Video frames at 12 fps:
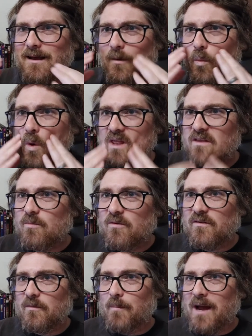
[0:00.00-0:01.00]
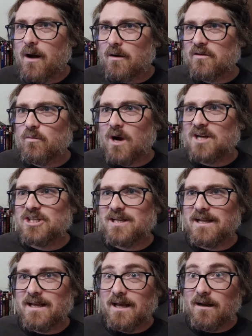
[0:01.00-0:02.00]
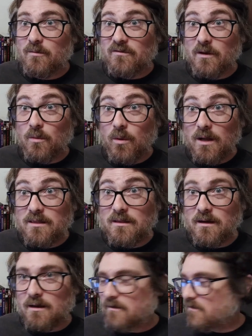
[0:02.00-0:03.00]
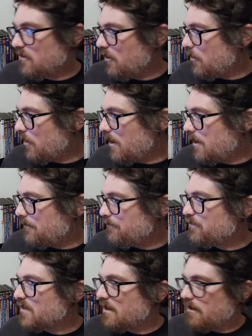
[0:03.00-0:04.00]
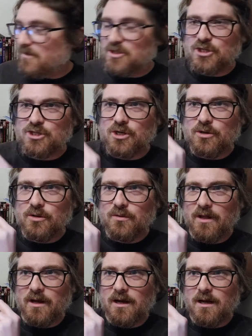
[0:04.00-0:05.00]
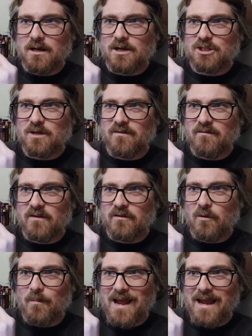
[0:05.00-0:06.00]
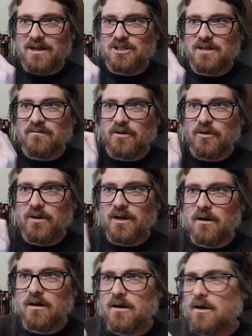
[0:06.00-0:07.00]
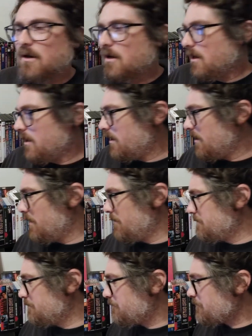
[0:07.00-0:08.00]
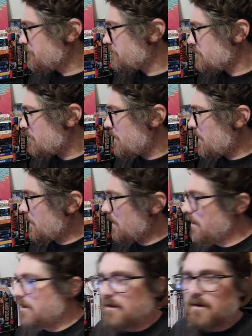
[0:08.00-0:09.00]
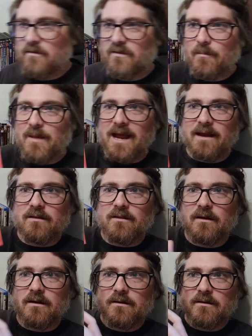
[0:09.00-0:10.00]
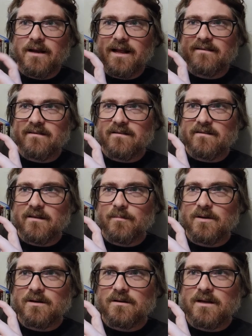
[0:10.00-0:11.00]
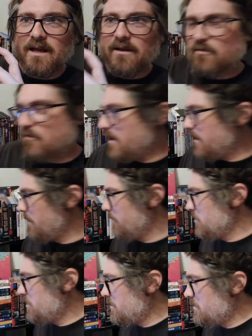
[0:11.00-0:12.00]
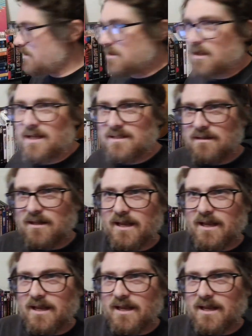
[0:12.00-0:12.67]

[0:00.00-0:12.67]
what this movie's about, because watching it again, I was like, what the? So let me just show you the, I'm going to show out the physical packaging for you here. And here's the back of the, it has the slip case, right? And which is the classic